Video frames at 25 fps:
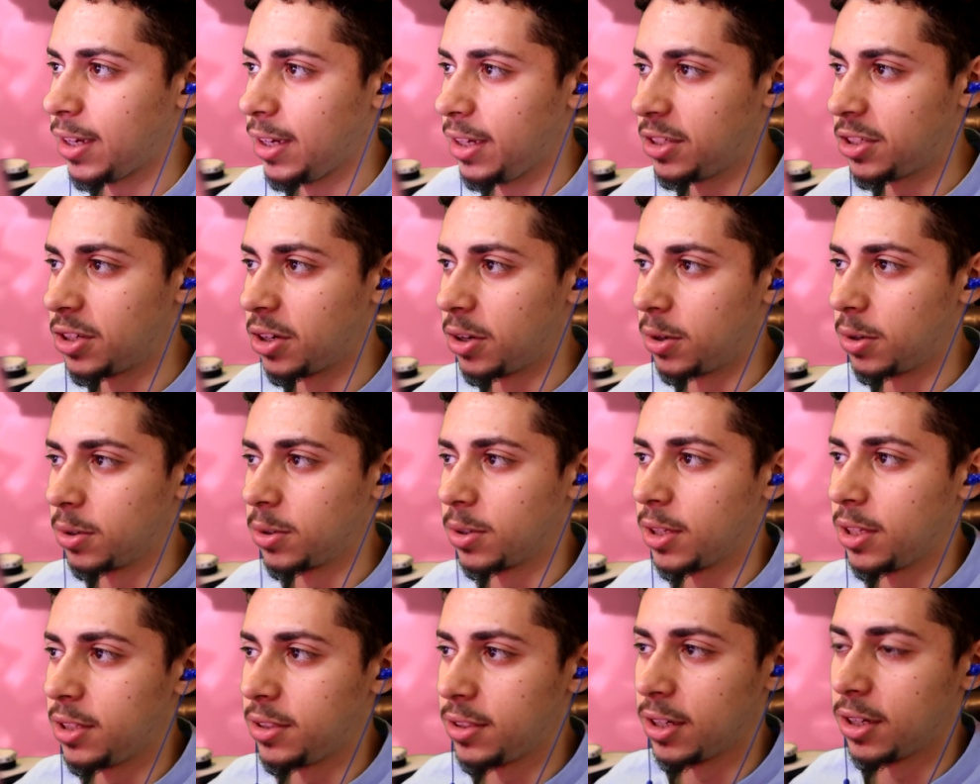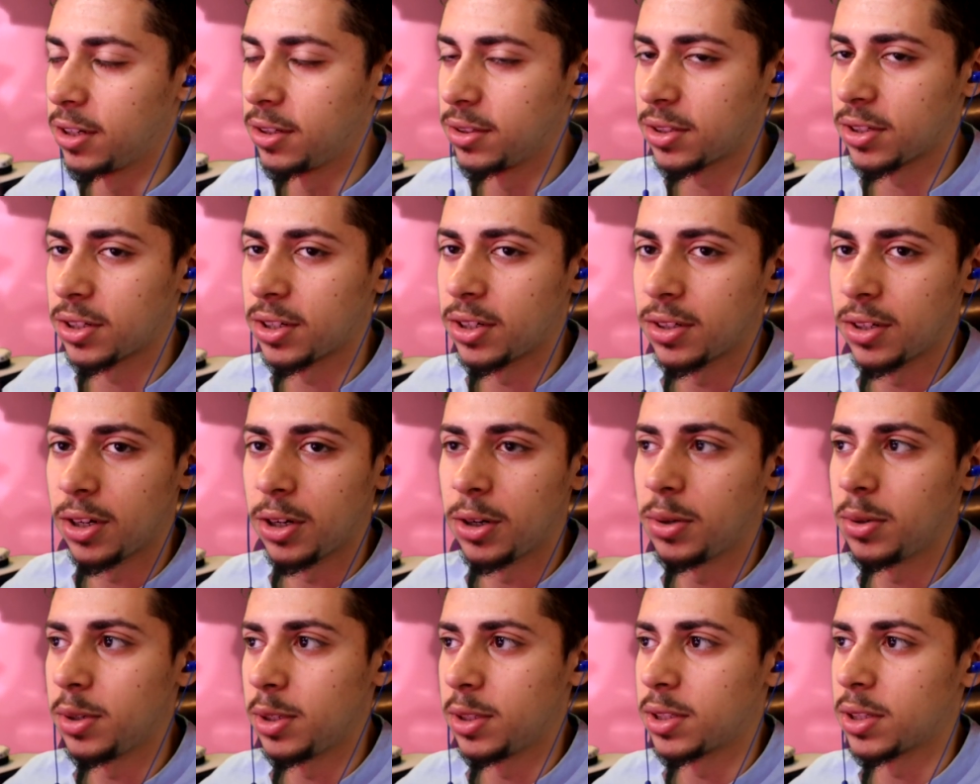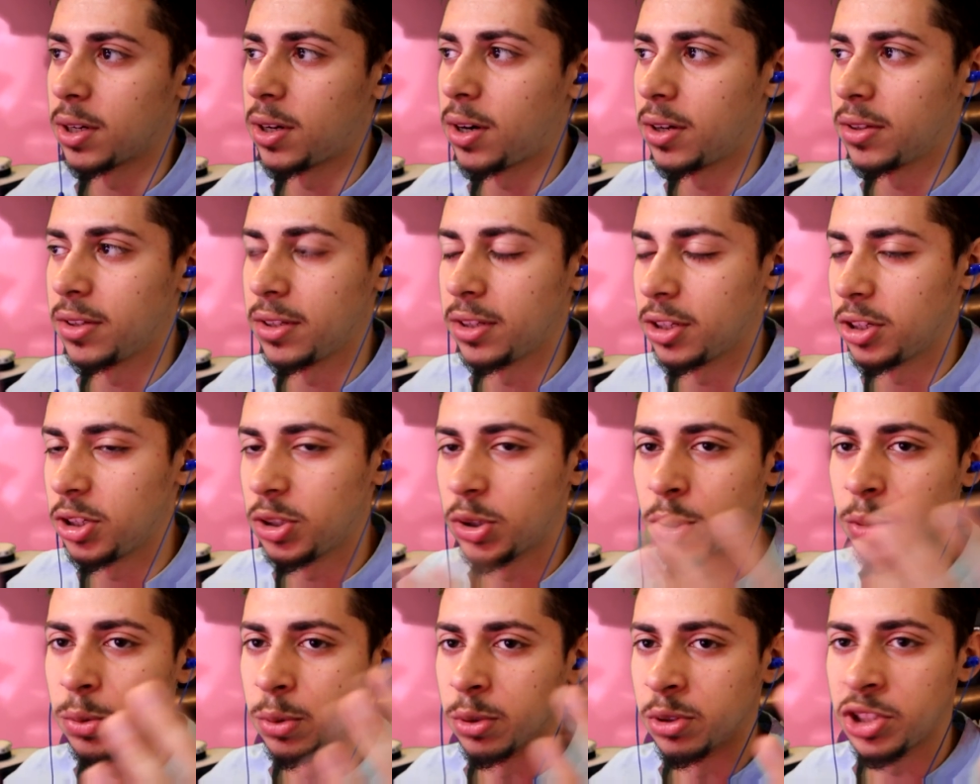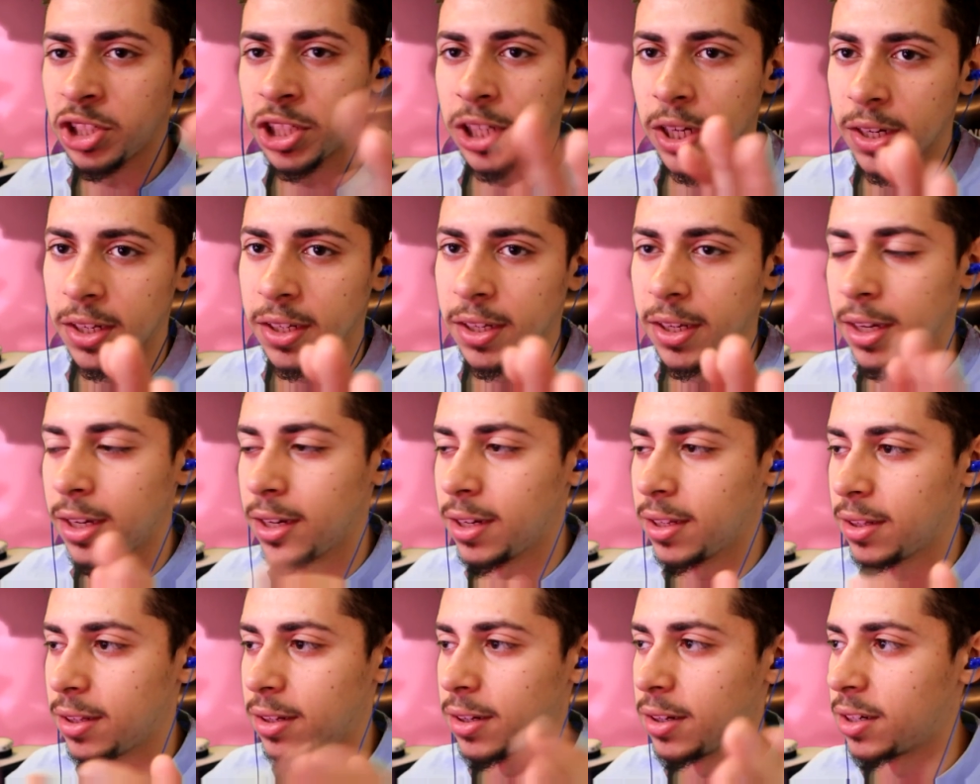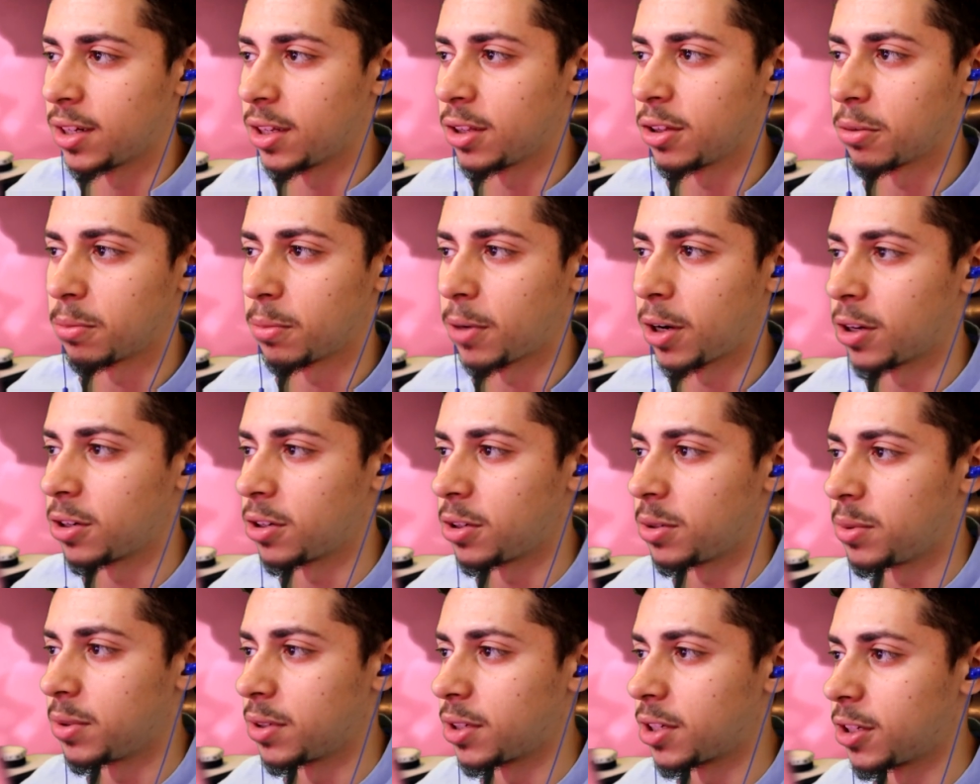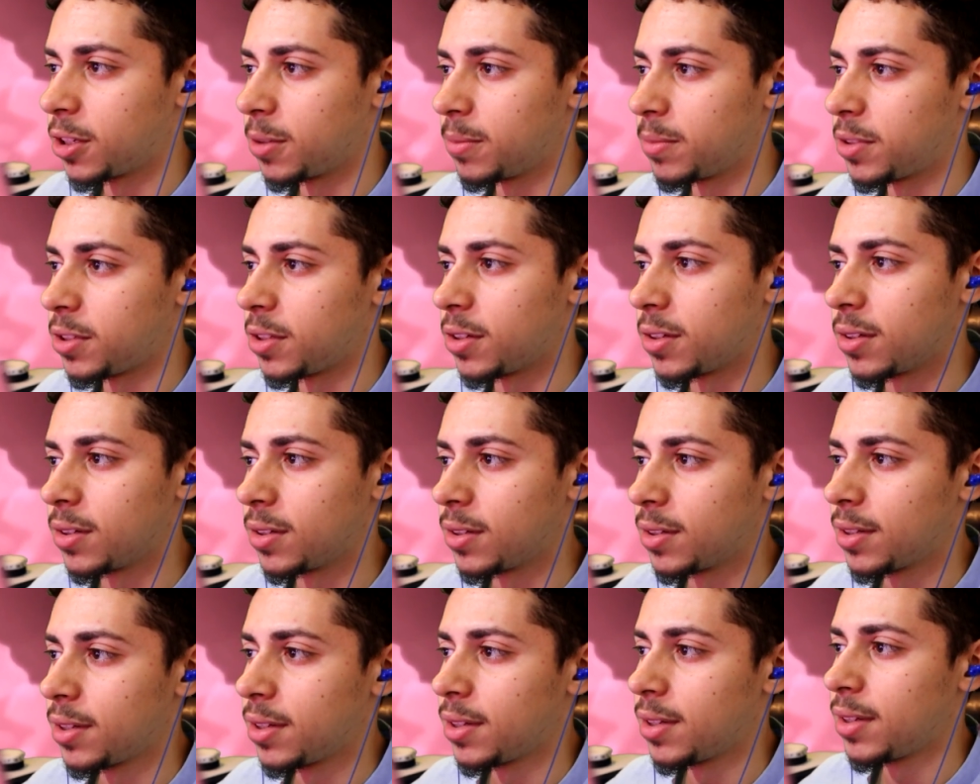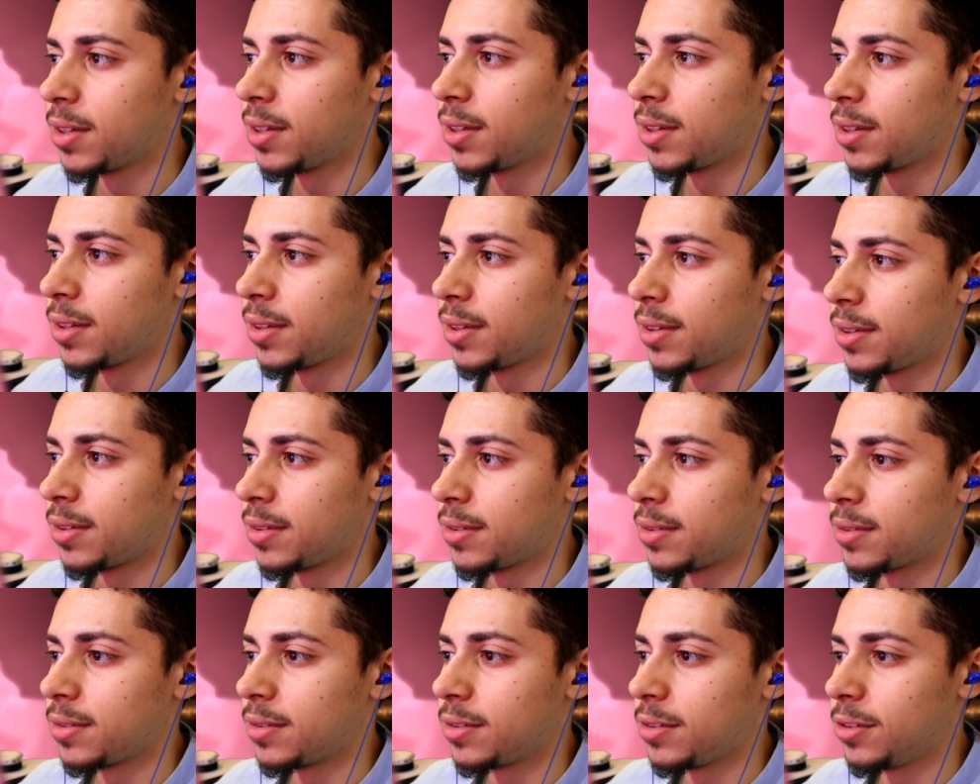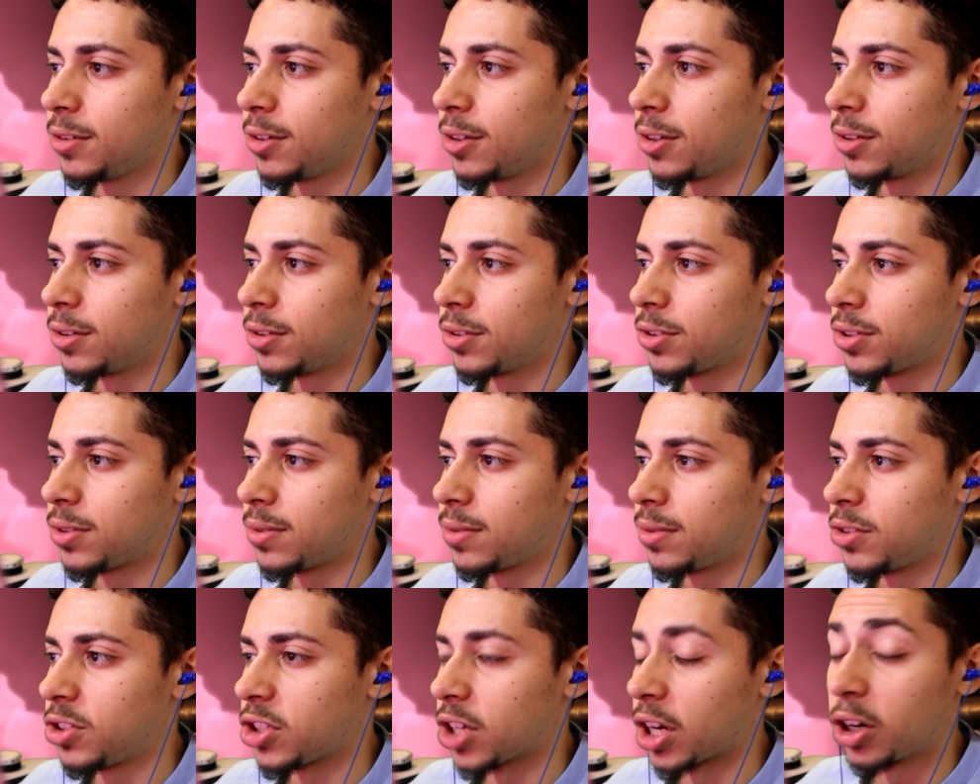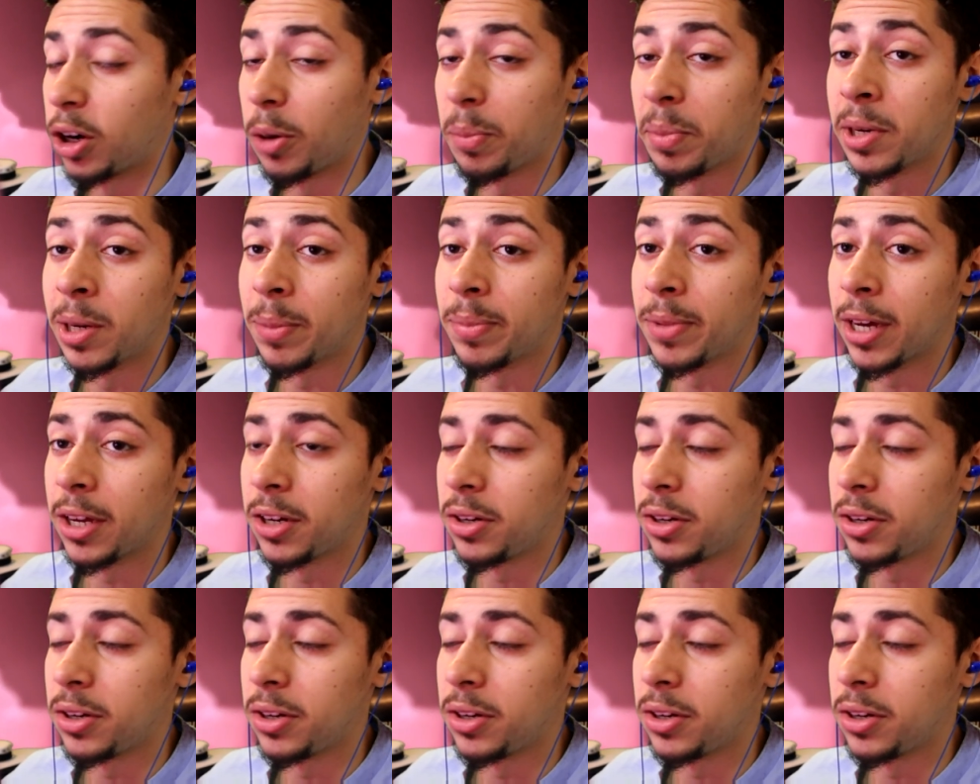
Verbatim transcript: He's going he's gonna turn old and tall, and then the door will shut again, and then another mono will come to, you know, try to open up